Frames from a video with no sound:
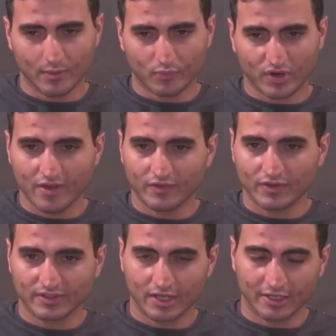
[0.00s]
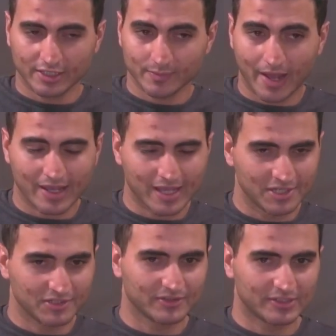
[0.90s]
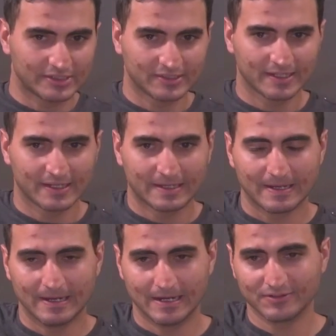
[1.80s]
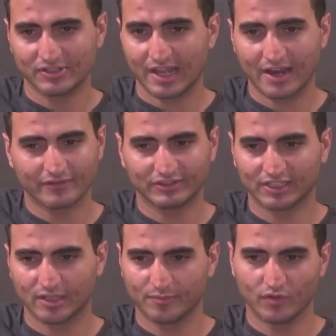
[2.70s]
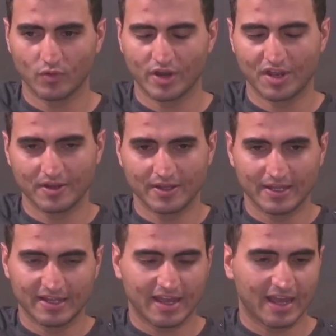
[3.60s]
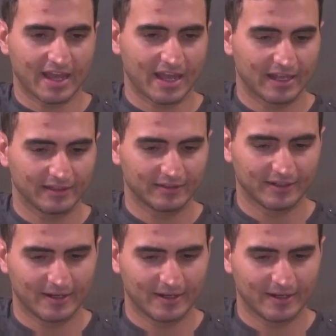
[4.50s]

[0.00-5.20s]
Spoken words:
private spy agencies, just every step of the way. And,